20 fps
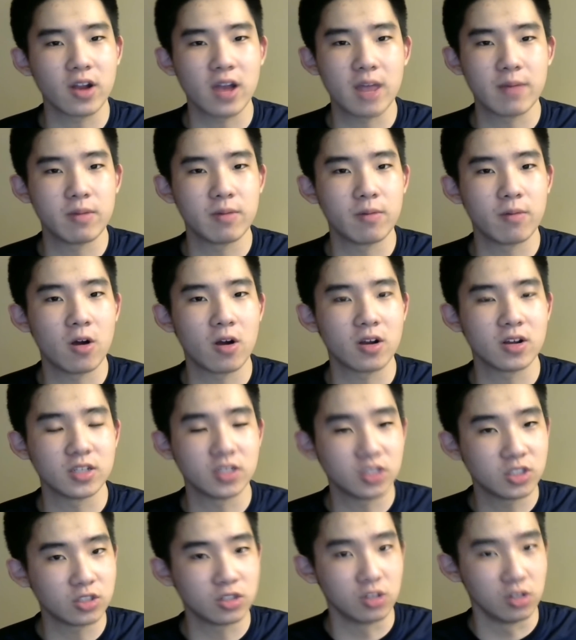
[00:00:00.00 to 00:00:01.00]
MMR is
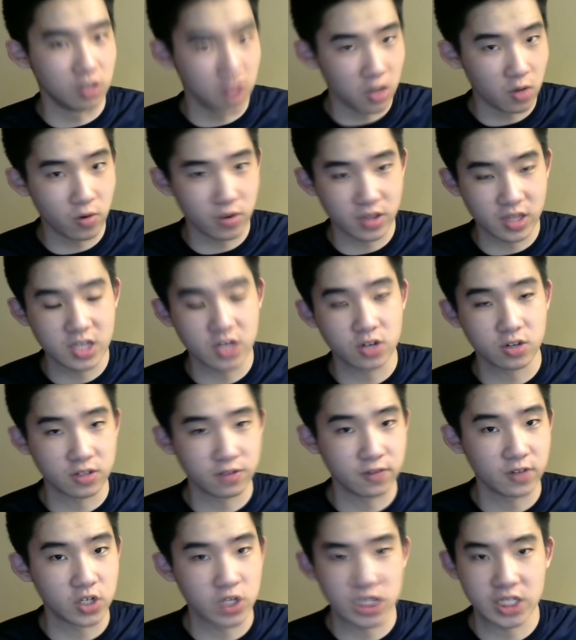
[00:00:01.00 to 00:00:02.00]
still lower than your
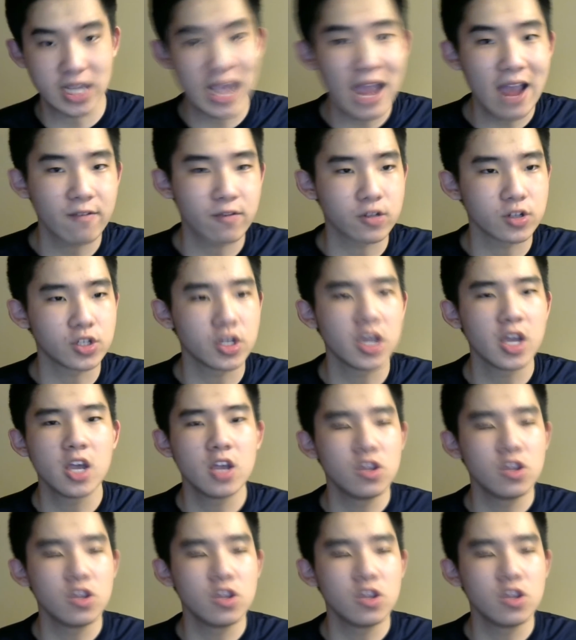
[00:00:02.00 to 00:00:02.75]
division's average,